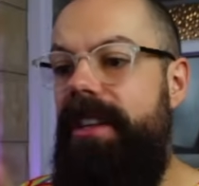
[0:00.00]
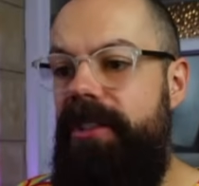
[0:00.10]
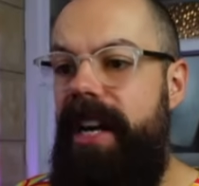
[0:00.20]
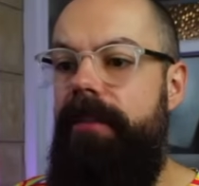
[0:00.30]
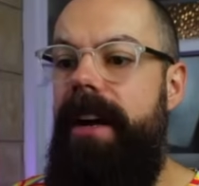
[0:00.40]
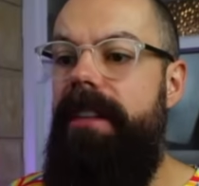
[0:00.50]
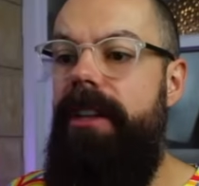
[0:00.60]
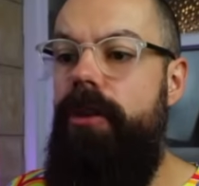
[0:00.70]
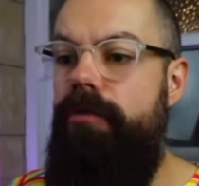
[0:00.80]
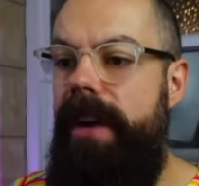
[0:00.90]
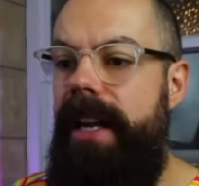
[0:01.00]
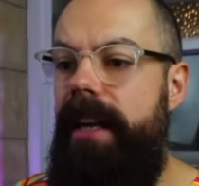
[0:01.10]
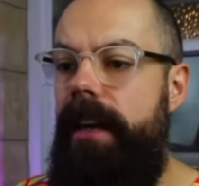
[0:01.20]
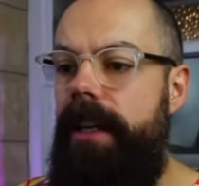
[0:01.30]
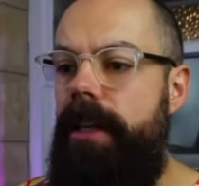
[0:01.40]
that's generated that you really
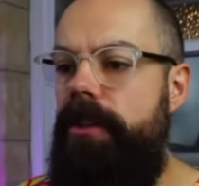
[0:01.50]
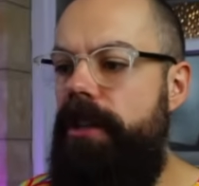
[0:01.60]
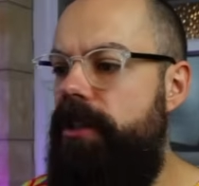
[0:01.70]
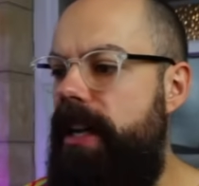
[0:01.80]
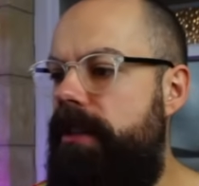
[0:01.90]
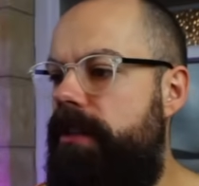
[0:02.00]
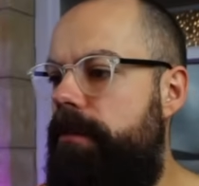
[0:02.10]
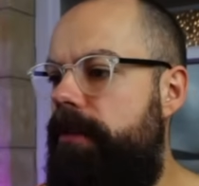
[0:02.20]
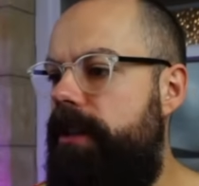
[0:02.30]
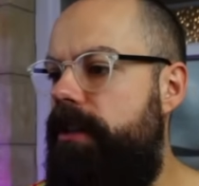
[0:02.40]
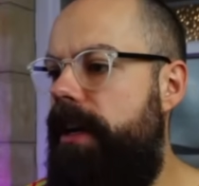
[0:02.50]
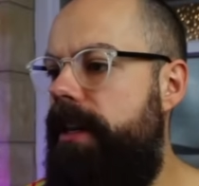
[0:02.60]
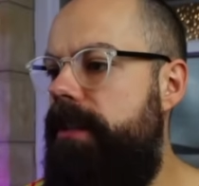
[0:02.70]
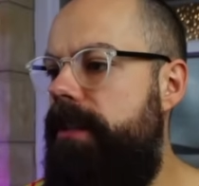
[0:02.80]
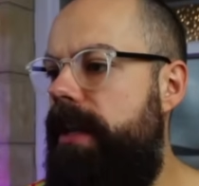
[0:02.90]
like, you just change the brush
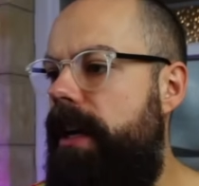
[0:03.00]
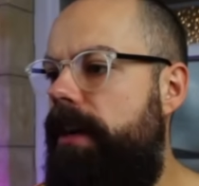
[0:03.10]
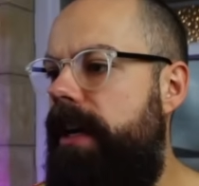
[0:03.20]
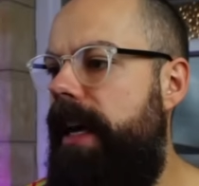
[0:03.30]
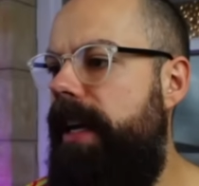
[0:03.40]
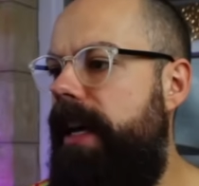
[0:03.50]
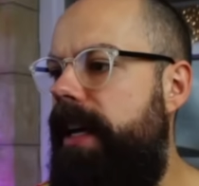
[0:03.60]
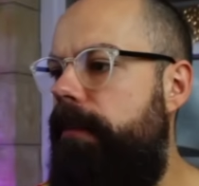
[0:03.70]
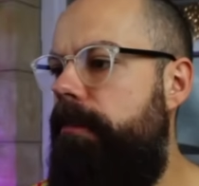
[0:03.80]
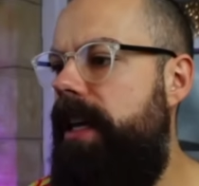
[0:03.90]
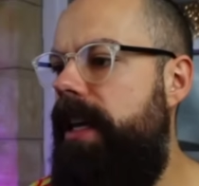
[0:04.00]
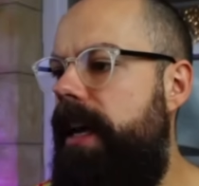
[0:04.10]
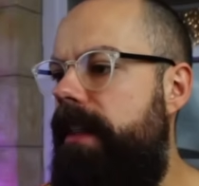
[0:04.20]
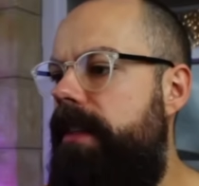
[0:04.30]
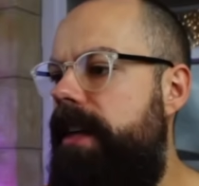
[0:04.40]
size and you say, okay, yeah, give me
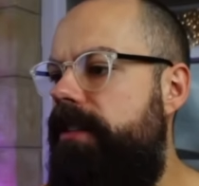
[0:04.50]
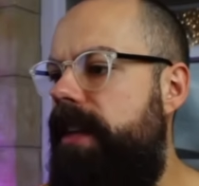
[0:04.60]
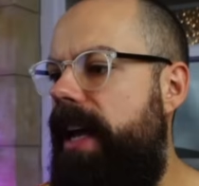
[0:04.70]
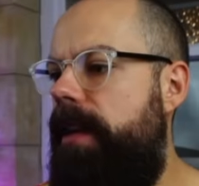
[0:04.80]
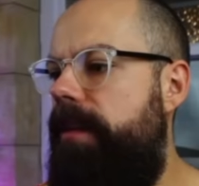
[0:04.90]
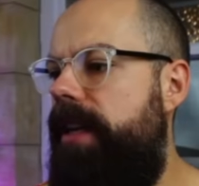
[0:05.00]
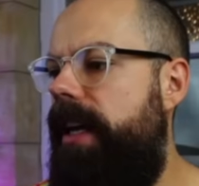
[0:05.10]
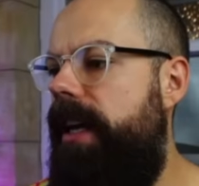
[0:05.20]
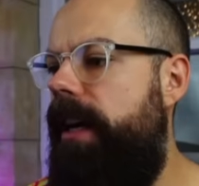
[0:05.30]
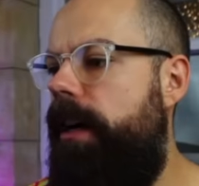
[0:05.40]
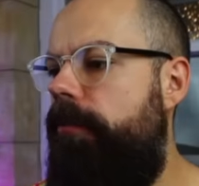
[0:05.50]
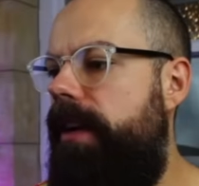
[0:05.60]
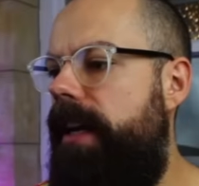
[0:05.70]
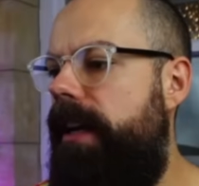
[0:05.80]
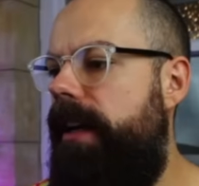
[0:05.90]
this element here. I
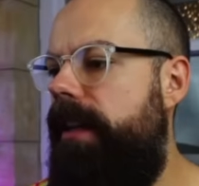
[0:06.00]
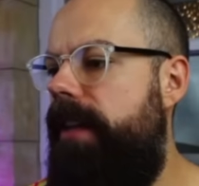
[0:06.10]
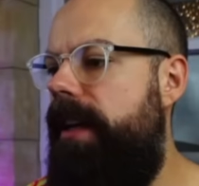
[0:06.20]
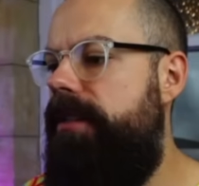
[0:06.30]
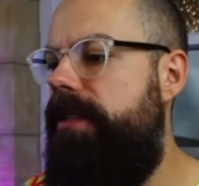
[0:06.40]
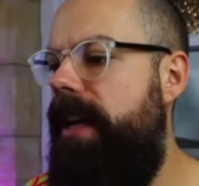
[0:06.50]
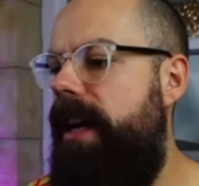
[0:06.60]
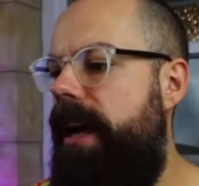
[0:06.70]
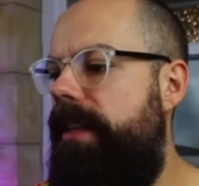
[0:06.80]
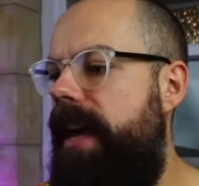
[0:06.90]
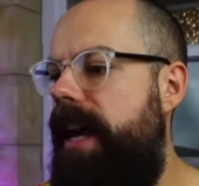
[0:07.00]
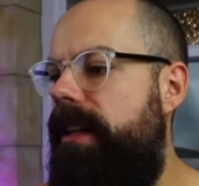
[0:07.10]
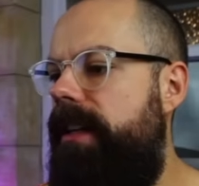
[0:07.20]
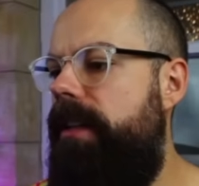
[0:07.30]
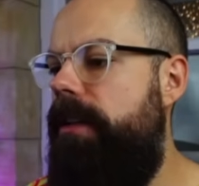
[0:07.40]
really like this. And
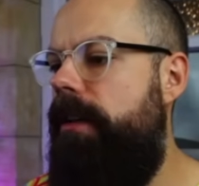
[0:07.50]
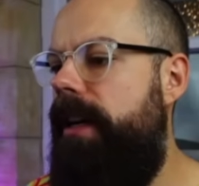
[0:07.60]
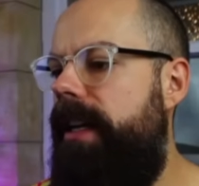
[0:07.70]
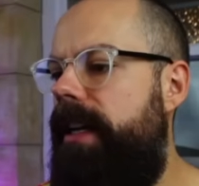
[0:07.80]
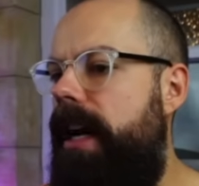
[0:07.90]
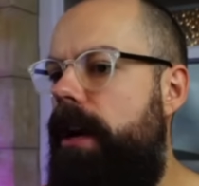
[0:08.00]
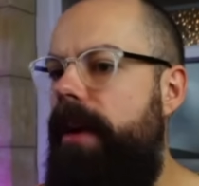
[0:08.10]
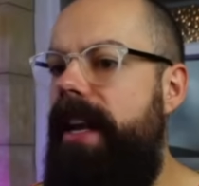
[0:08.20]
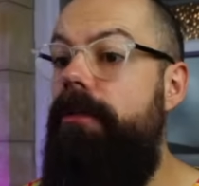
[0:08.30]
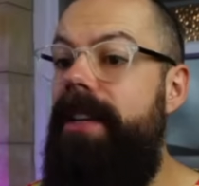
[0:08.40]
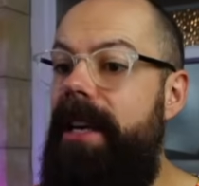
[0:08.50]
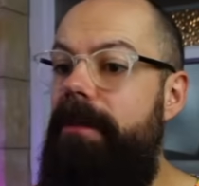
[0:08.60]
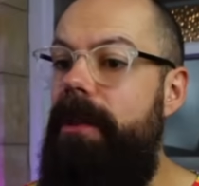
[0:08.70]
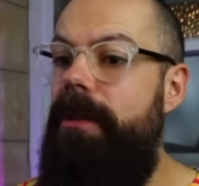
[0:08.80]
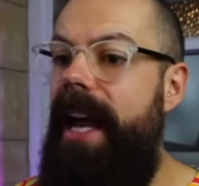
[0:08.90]
then you click go and it will
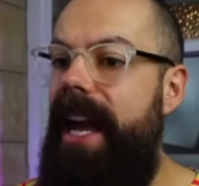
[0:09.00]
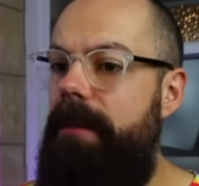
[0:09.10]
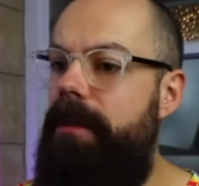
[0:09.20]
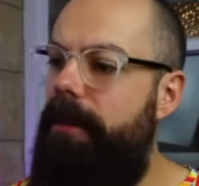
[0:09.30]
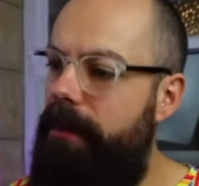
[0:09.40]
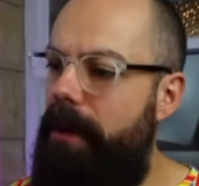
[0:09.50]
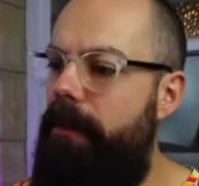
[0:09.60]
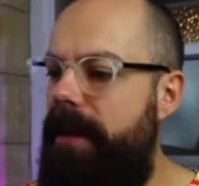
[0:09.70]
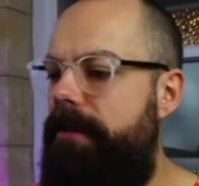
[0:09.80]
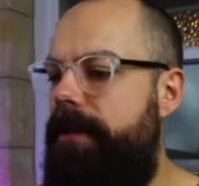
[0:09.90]
give you the element. We won't wait